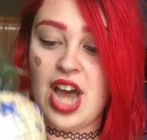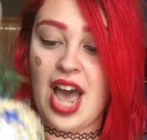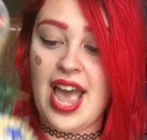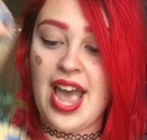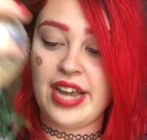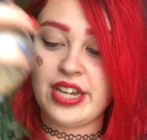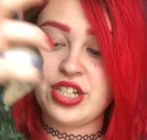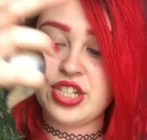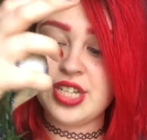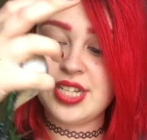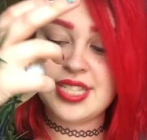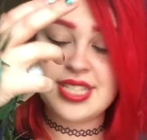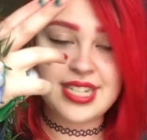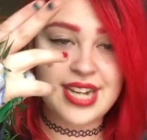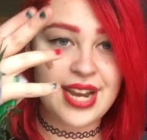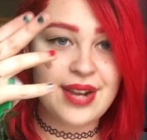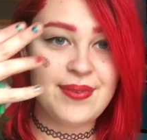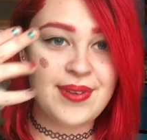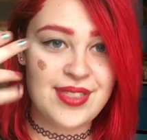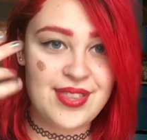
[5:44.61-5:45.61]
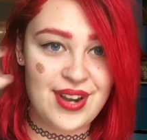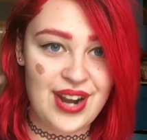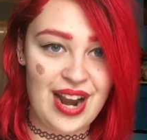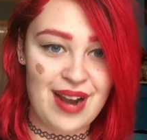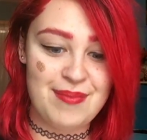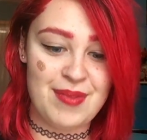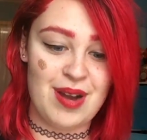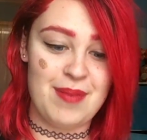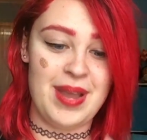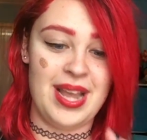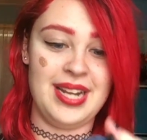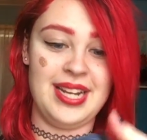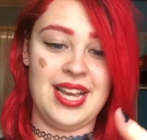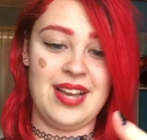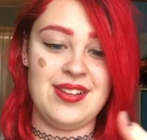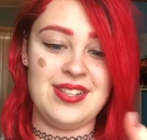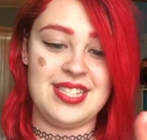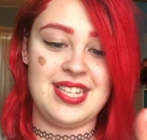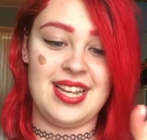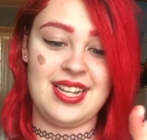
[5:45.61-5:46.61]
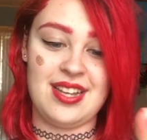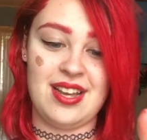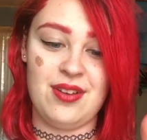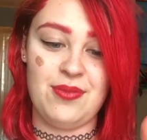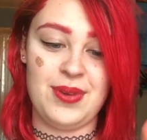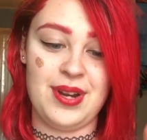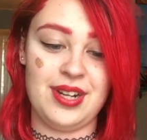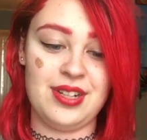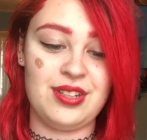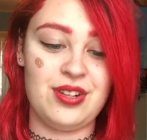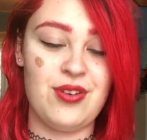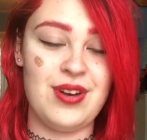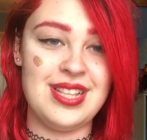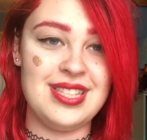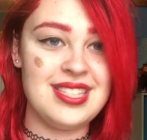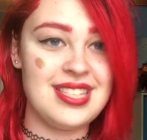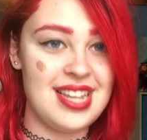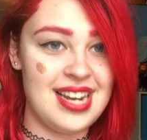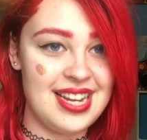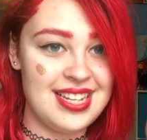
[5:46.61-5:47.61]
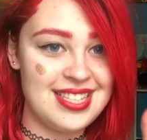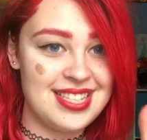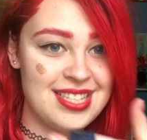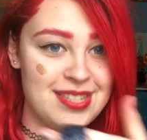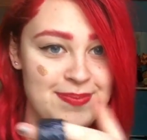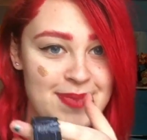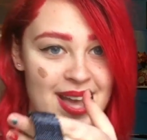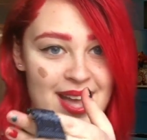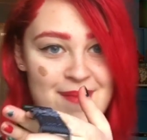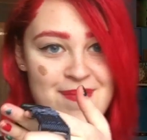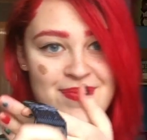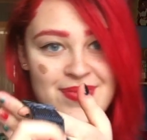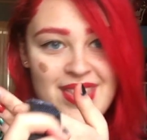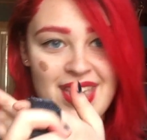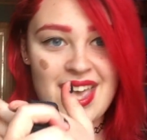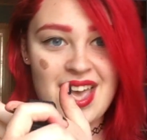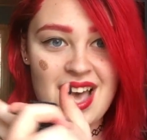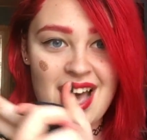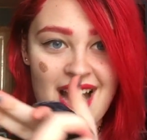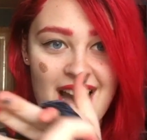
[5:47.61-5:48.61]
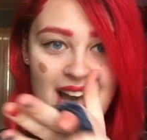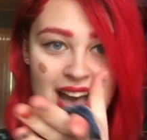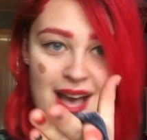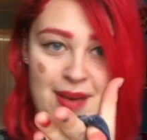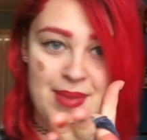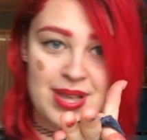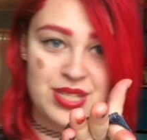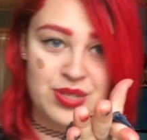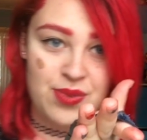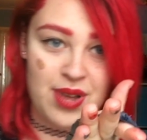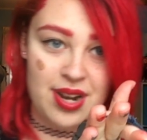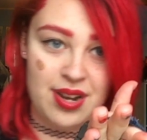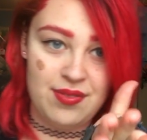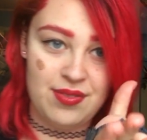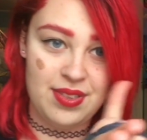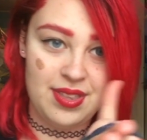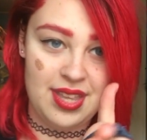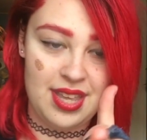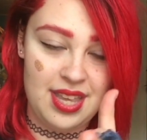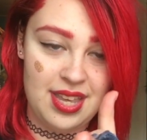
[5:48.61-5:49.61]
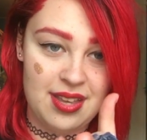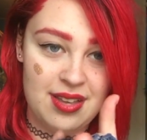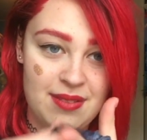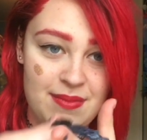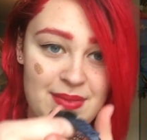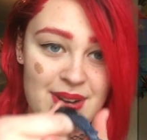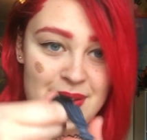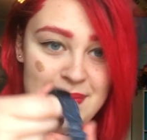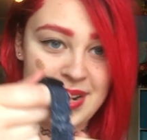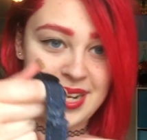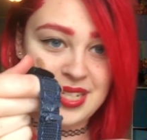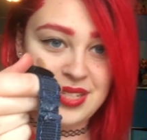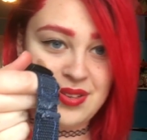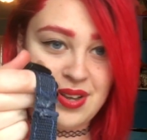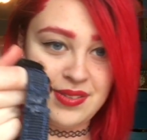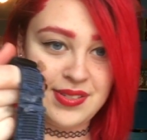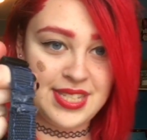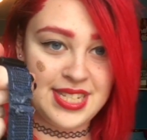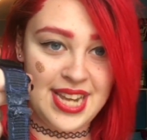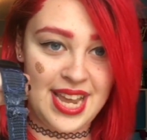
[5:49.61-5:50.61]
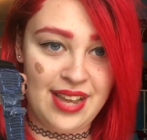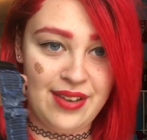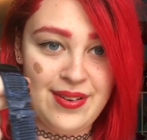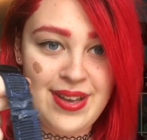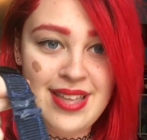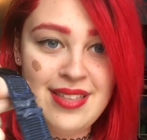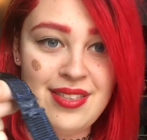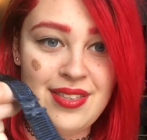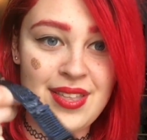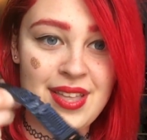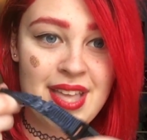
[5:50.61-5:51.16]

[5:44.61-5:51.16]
I actually stayed with her at Mermania. It was like a weird coincidence, but as one of the mermaids I was staying with.